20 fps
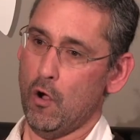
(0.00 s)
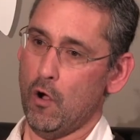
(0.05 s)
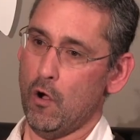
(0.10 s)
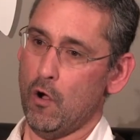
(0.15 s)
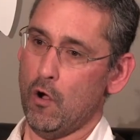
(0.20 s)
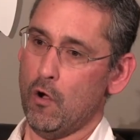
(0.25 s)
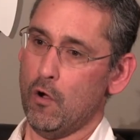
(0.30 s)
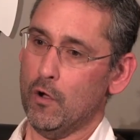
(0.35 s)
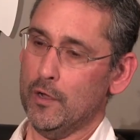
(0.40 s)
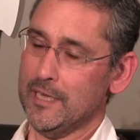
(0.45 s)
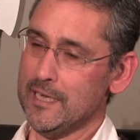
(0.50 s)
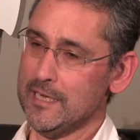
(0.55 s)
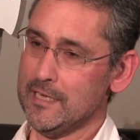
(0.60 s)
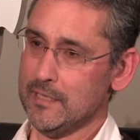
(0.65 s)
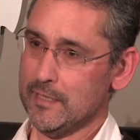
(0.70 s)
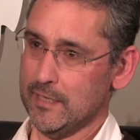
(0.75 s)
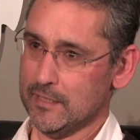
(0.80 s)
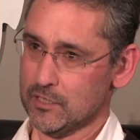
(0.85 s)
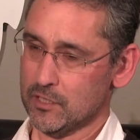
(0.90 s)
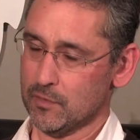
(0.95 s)
are
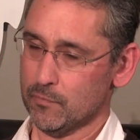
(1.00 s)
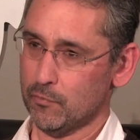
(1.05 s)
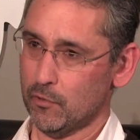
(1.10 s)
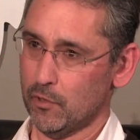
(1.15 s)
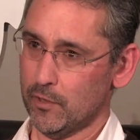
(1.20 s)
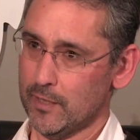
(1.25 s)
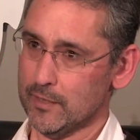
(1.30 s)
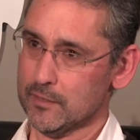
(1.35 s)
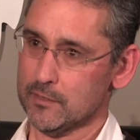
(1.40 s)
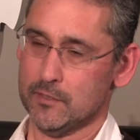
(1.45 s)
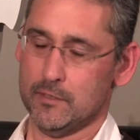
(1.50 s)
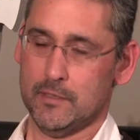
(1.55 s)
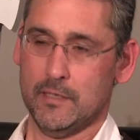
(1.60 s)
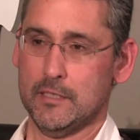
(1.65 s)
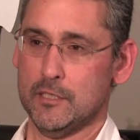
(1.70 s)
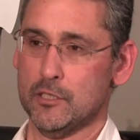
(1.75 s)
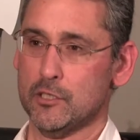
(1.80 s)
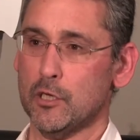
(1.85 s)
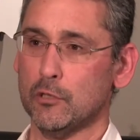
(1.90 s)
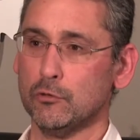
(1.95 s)
indexed products. There
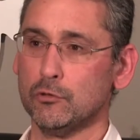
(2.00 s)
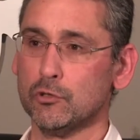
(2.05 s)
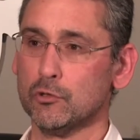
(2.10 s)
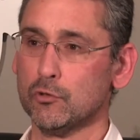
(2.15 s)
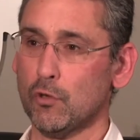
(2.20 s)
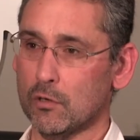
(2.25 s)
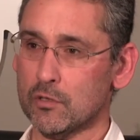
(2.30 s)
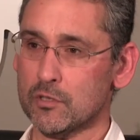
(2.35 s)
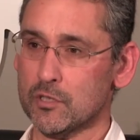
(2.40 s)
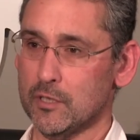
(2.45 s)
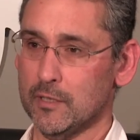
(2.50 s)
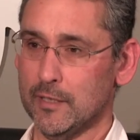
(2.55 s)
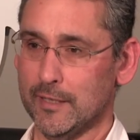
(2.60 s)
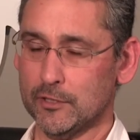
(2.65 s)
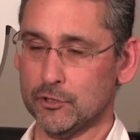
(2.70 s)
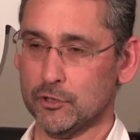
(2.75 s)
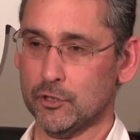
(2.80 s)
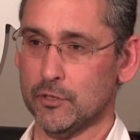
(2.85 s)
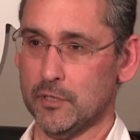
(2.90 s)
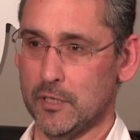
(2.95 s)
is no stock
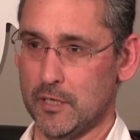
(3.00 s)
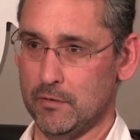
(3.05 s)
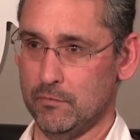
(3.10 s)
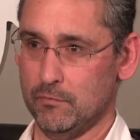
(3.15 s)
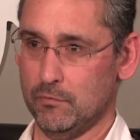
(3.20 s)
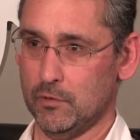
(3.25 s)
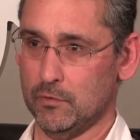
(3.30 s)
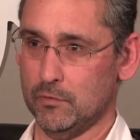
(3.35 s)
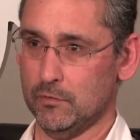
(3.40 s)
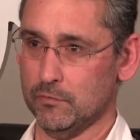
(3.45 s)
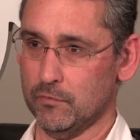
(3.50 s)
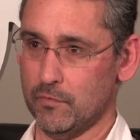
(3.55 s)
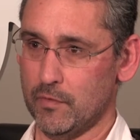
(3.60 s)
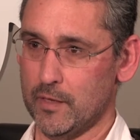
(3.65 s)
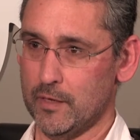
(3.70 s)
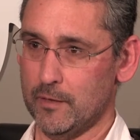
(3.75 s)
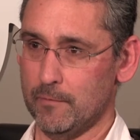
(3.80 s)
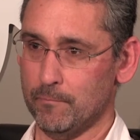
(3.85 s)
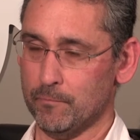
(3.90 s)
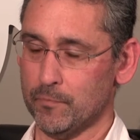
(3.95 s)
selection involved
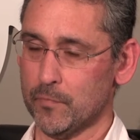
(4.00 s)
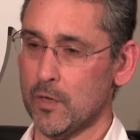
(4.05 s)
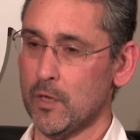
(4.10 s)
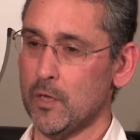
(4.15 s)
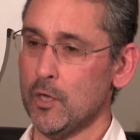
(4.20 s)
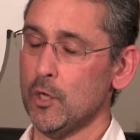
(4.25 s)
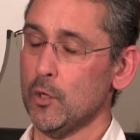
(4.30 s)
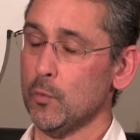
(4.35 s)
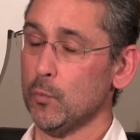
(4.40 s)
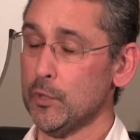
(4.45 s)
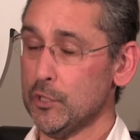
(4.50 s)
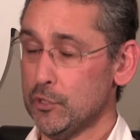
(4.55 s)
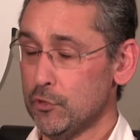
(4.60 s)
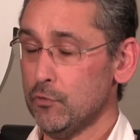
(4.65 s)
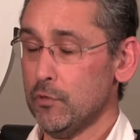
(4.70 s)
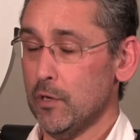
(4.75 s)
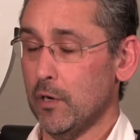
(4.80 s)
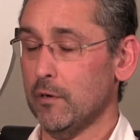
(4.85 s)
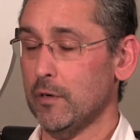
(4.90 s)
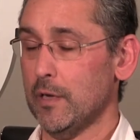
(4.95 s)
there. We
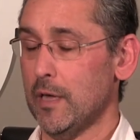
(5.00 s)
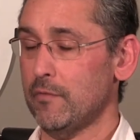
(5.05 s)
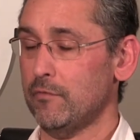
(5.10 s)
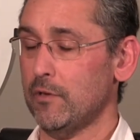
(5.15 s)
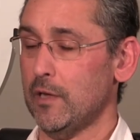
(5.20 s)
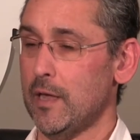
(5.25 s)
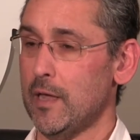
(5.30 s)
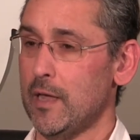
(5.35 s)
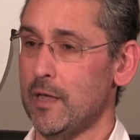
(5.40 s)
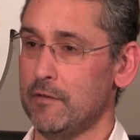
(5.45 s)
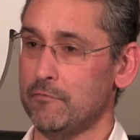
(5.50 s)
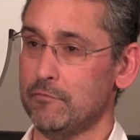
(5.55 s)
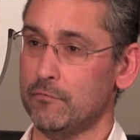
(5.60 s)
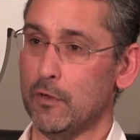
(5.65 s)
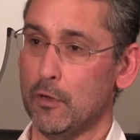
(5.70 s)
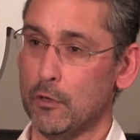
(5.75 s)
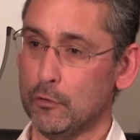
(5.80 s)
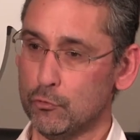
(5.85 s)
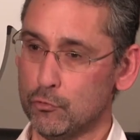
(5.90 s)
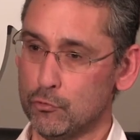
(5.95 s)
do, however, have
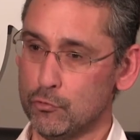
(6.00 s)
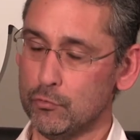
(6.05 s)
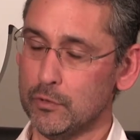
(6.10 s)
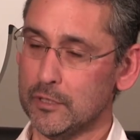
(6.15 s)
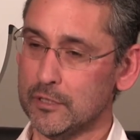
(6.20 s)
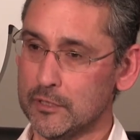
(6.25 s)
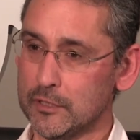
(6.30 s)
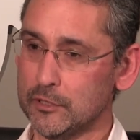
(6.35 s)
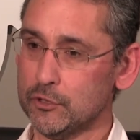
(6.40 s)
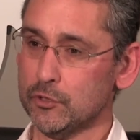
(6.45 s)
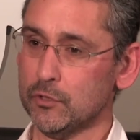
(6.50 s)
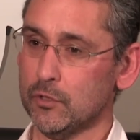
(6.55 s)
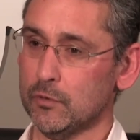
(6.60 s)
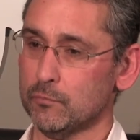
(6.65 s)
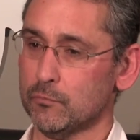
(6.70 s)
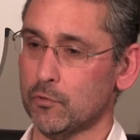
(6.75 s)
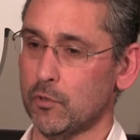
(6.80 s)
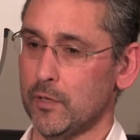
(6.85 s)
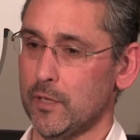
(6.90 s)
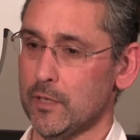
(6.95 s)
two additional
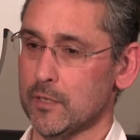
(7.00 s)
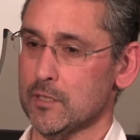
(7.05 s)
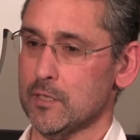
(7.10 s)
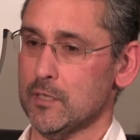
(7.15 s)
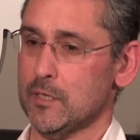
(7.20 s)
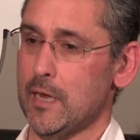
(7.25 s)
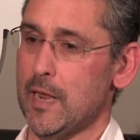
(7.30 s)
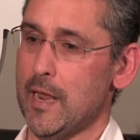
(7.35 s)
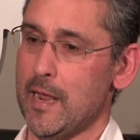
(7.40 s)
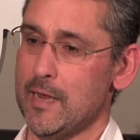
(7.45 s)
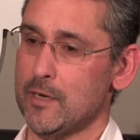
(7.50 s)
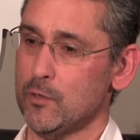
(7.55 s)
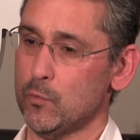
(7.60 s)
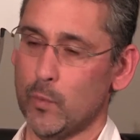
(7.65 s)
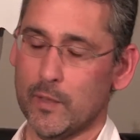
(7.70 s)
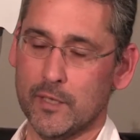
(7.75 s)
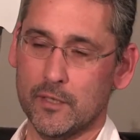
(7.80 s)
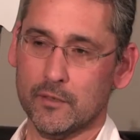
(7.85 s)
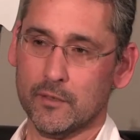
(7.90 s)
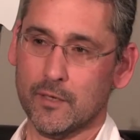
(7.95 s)
products, and
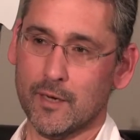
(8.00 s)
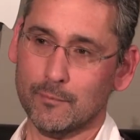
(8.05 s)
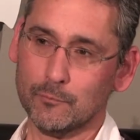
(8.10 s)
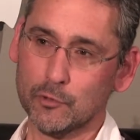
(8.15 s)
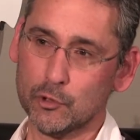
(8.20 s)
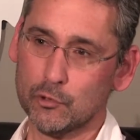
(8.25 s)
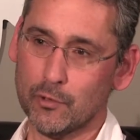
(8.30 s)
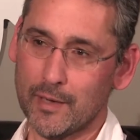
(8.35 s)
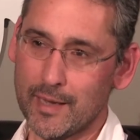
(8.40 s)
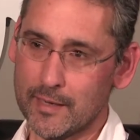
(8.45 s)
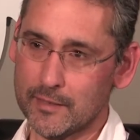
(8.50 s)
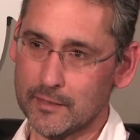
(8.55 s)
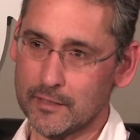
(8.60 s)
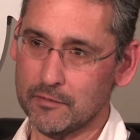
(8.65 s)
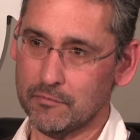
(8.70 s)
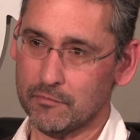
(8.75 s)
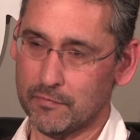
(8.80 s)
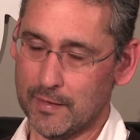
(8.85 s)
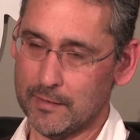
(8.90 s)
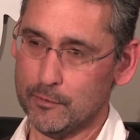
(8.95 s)
when it comes to
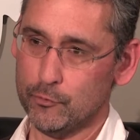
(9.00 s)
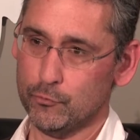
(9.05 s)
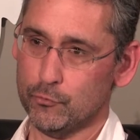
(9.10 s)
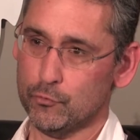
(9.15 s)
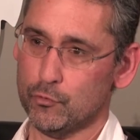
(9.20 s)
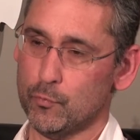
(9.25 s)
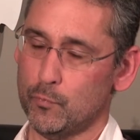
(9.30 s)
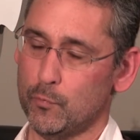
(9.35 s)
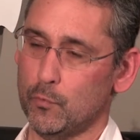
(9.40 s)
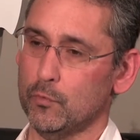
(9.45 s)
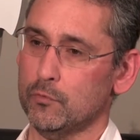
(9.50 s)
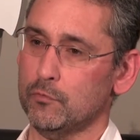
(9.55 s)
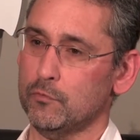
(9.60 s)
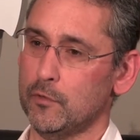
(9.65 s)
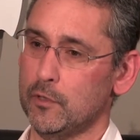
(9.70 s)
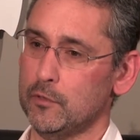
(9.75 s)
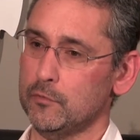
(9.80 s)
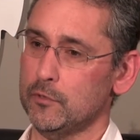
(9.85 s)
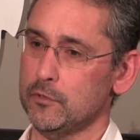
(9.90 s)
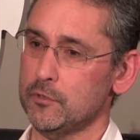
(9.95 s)
adding value to
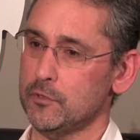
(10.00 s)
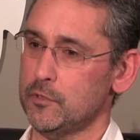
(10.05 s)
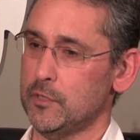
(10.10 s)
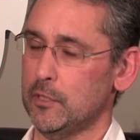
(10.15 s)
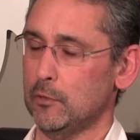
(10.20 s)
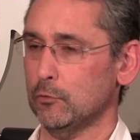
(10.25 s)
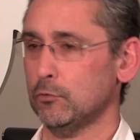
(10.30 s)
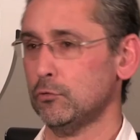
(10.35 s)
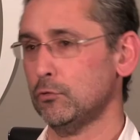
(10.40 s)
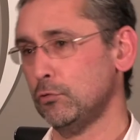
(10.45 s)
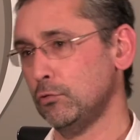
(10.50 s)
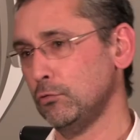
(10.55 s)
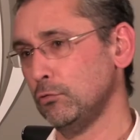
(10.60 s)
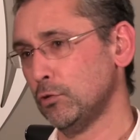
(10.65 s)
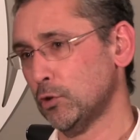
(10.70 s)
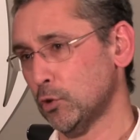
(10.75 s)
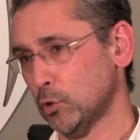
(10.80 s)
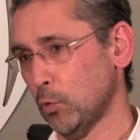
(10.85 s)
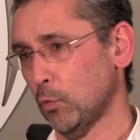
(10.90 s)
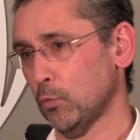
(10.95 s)
portfolios, there are two
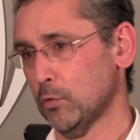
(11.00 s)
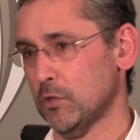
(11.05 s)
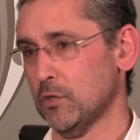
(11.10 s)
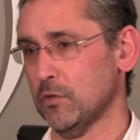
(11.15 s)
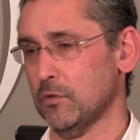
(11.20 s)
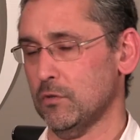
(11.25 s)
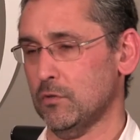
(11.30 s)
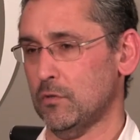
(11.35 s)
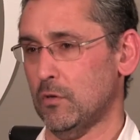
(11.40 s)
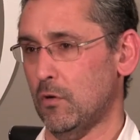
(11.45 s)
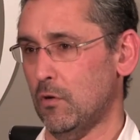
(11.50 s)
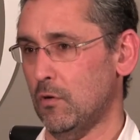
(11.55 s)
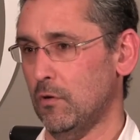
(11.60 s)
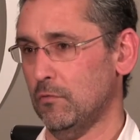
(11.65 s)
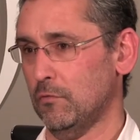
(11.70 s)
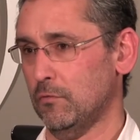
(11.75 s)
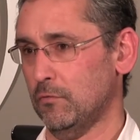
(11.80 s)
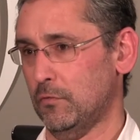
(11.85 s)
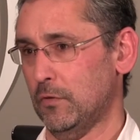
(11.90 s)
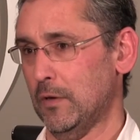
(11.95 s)
sources
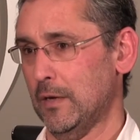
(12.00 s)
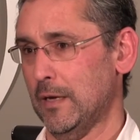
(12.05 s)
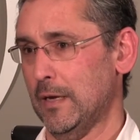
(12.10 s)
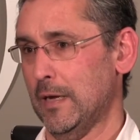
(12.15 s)
of